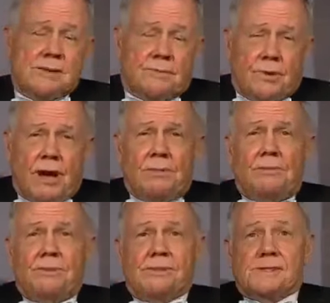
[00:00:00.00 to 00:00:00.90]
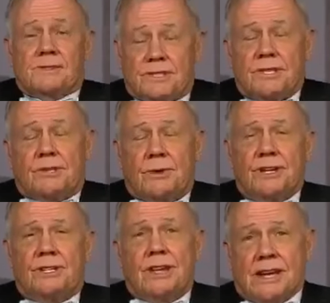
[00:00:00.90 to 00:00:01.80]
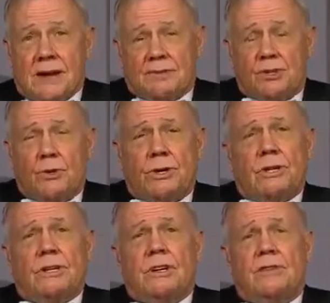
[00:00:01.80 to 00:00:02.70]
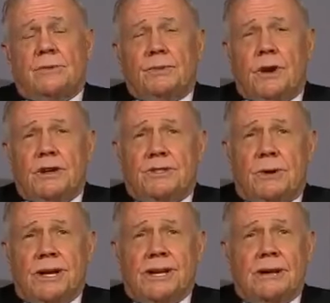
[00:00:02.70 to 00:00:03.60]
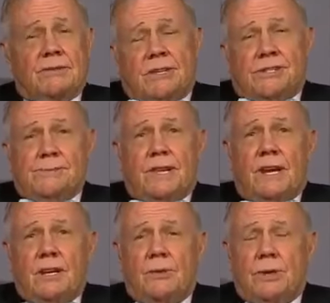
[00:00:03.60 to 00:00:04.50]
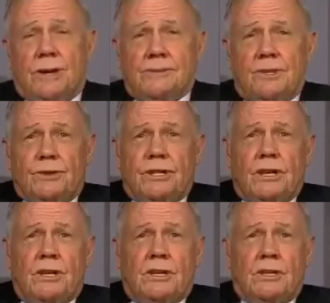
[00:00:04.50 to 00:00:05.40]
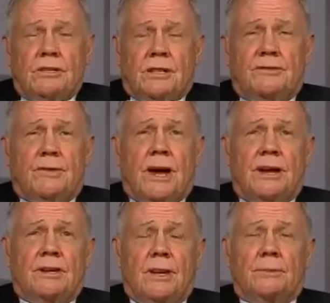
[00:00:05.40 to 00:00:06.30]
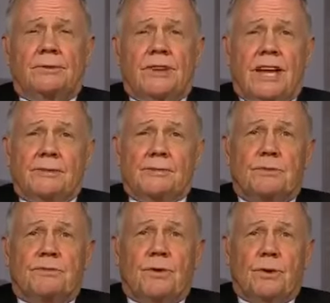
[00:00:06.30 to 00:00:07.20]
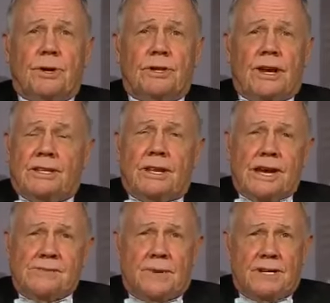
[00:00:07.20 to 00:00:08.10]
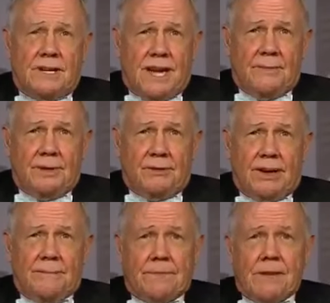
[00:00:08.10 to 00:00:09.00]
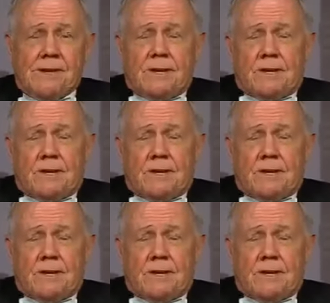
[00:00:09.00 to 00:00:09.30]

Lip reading: The problem, the situation, and I'm short government bonds right now, doesn't mean I know what I'm doing, because I've tried it a couple of times before and not gotten my timing right.